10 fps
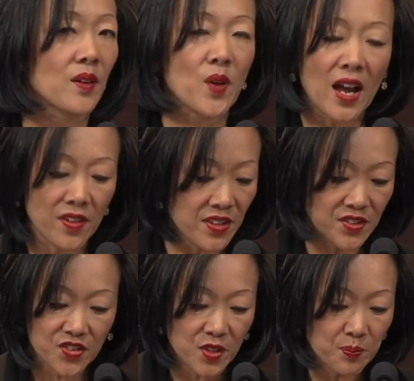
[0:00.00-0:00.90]
Rather
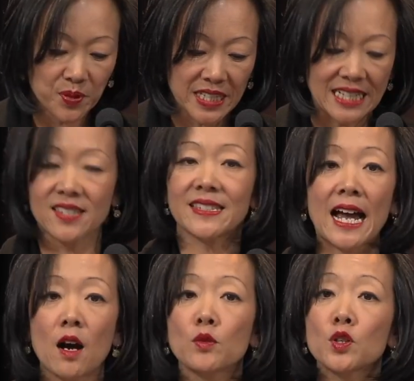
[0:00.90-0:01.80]
than simply
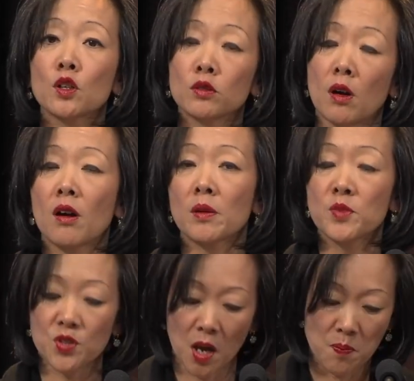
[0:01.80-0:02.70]
sound
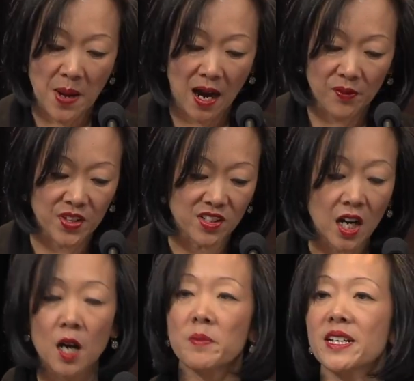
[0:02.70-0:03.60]
alarms about the
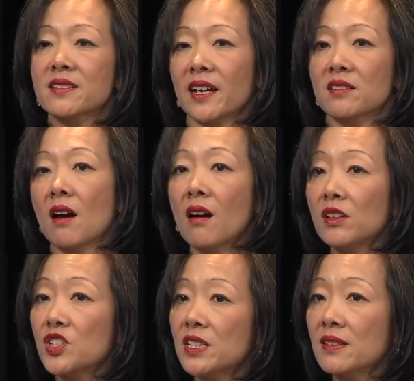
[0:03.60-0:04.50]
coming
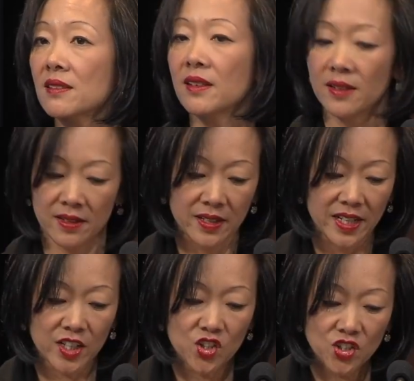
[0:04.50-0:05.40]
technologies,
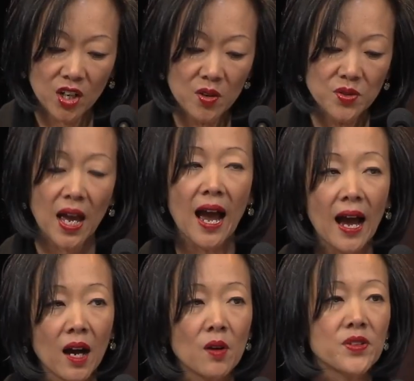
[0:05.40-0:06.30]
it shows
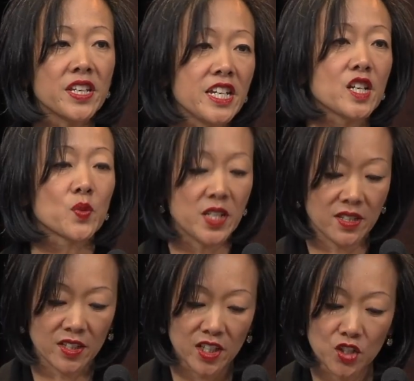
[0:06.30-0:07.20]
how the
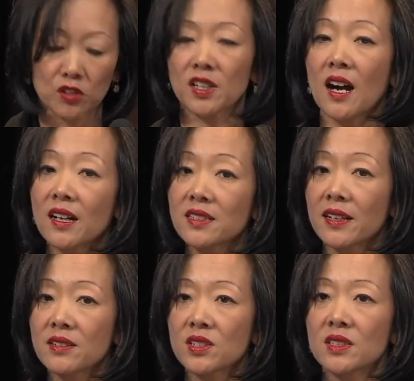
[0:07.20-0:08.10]
increasing digital
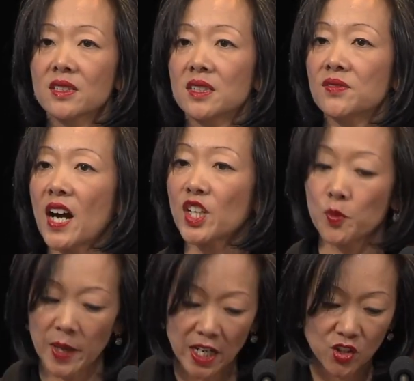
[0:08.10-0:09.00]
content of
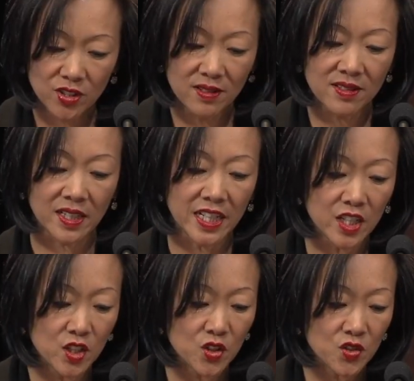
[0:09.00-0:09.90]
occupations and
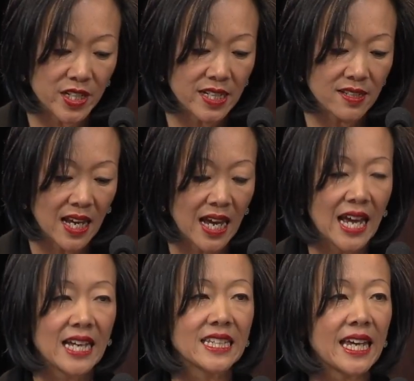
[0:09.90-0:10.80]
industries
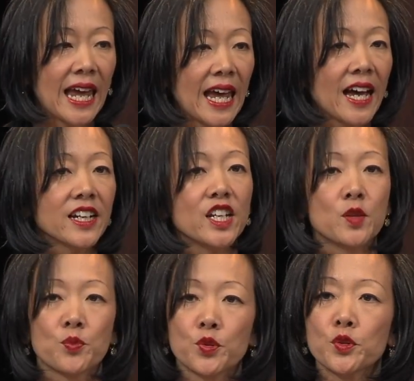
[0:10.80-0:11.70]
can
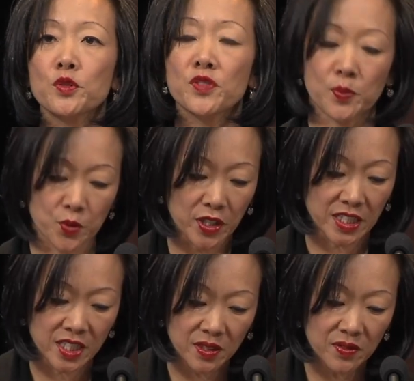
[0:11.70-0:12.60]
improve the
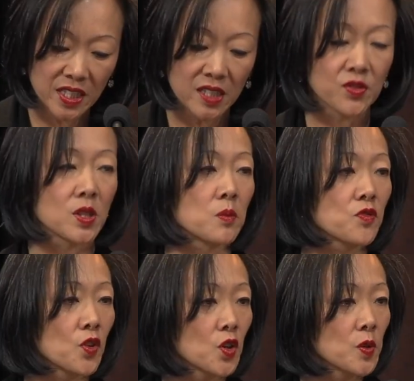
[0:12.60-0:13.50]
productivity of some
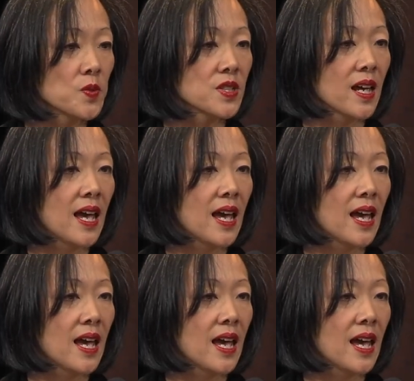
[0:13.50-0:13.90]
firms